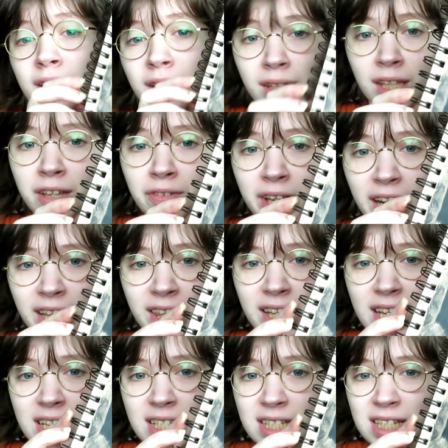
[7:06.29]
leave it at
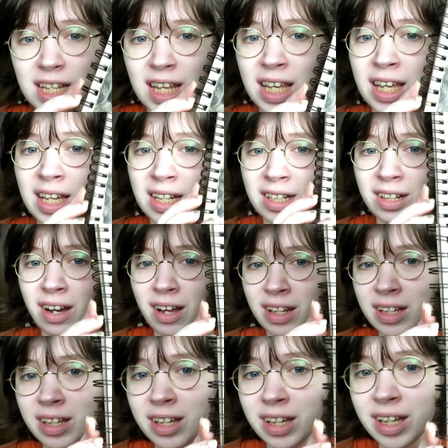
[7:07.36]
this and call
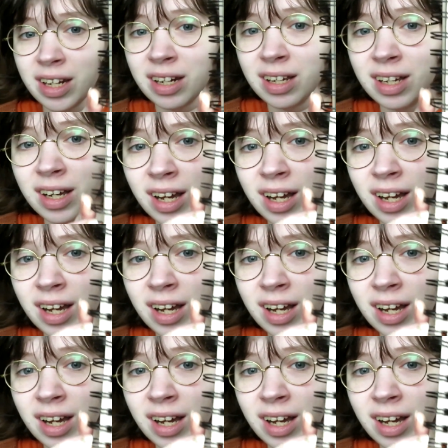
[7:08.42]
it good.